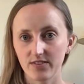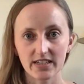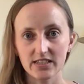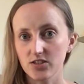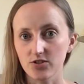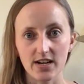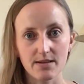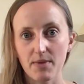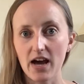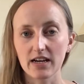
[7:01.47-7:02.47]

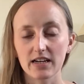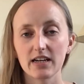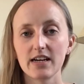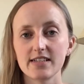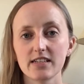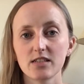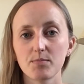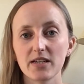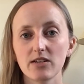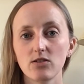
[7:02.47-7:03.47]
extreme hunger, as it's
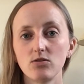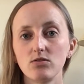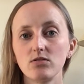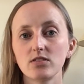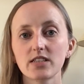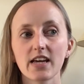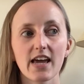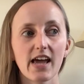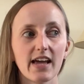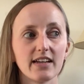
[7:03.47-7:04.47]
been called.
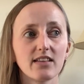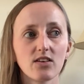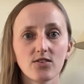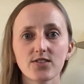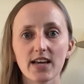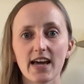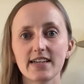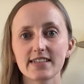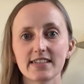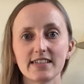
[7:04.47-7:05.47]
And in those
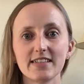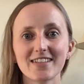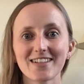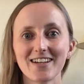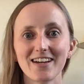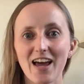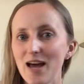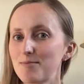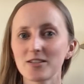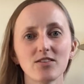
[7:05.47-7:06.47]
cases,
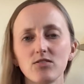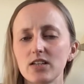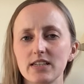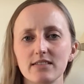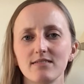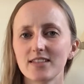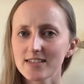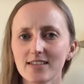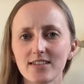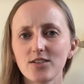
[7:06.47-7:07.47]
absolutely,
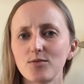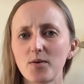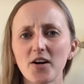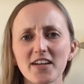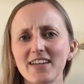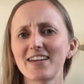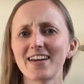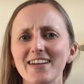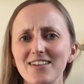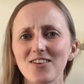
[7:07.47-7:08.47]
listen to your body,
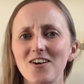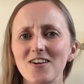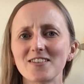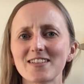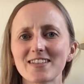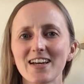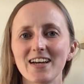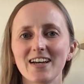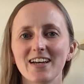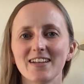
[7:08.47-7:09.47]
eat lots.
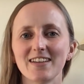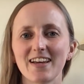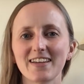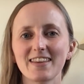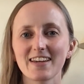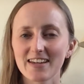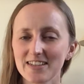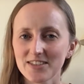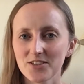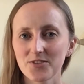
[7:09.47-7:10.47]
Like, the
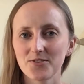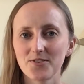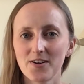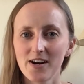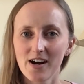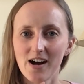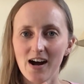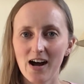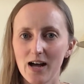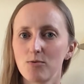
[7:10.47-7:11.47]
issue
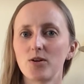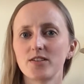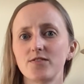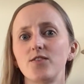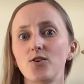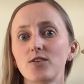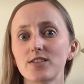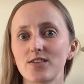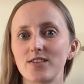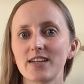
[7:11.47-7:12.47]
I want to
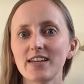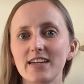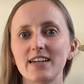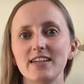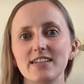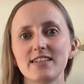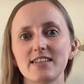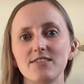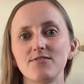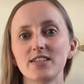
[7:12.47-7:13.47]
focus on here is
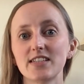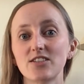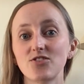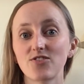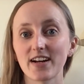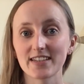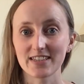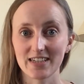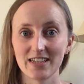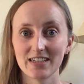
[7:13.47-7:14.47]
the
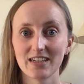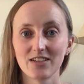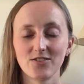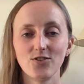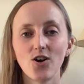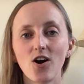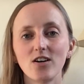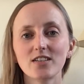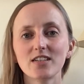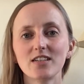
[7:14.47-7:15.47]
restriction,
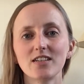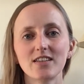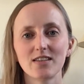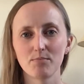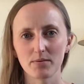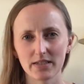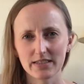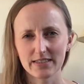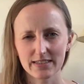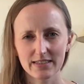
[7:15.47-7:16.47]
not the
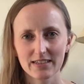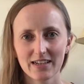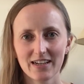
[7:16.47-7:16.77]
binge.